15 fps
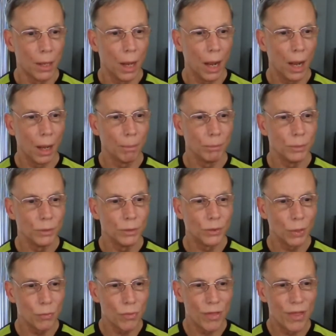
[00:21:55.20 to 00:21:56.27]
Um,
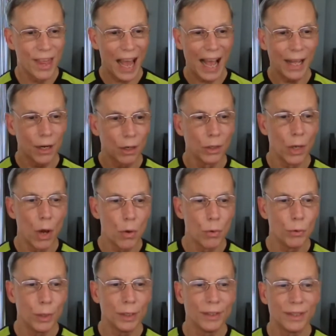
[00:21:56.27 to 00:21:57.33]
so that
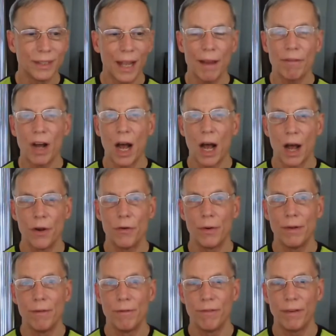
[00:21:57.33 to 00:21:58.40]
alone could save
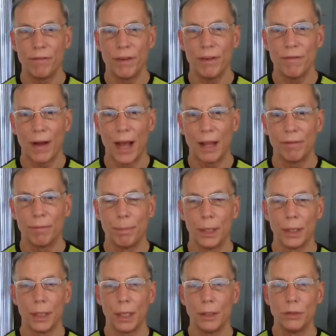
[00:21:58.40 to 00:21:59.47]
155
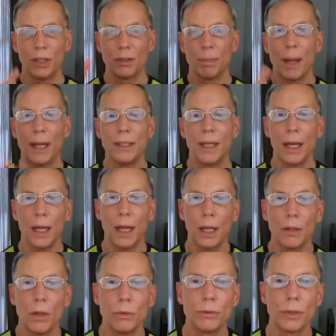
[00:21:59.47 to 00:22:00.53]
billion just by
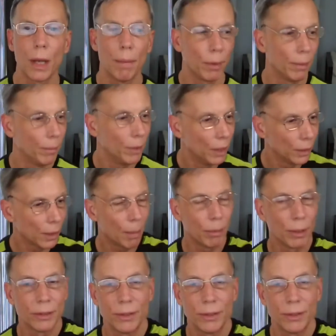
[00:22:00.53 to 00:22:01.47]
taking those couple of couple of